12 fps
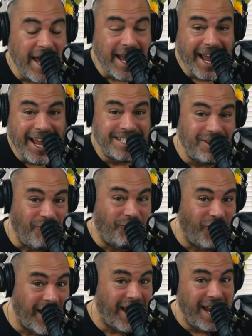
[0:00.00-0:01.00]
He
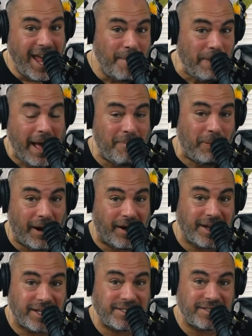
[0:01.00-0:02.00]
is a freaking
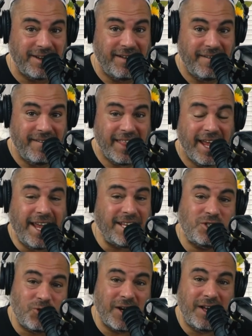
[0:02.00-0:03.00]
hip-hop artist.
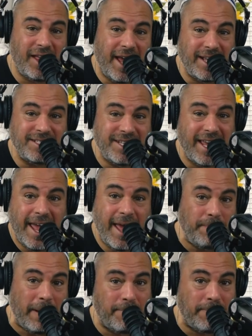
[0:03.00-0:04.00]
Israel
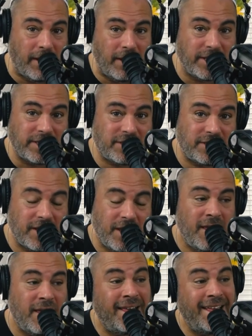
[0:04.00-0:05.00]
has hip-hop
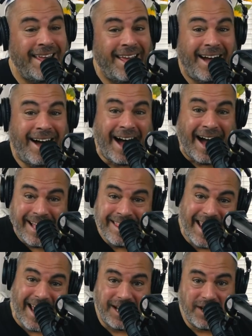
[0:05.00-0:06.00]
artists.
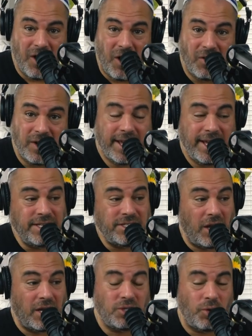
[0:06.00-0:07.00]
On that note,
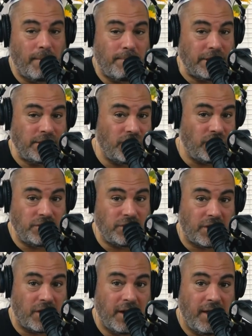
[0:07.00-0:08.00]
he's also a
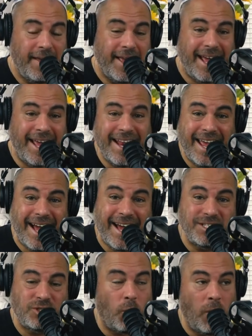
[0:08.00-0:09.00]
producer
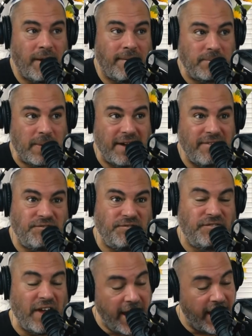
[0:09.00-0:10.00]
and has one of
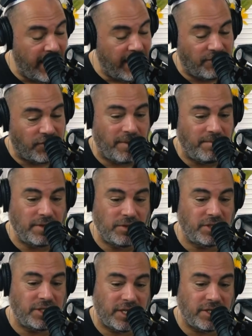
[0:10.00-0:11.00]
my
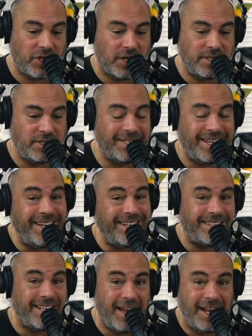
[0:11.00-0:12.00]
favorite
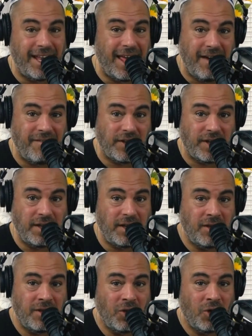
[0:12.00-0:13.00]
musicians, Itai
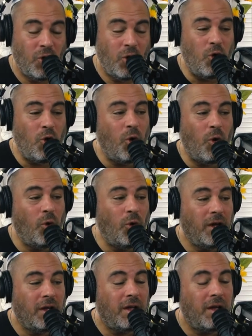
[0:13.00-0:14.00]
Levy,
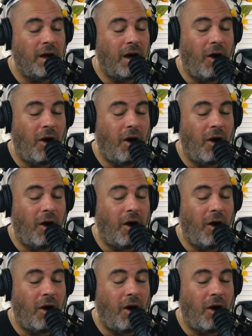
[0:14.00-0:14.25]
who,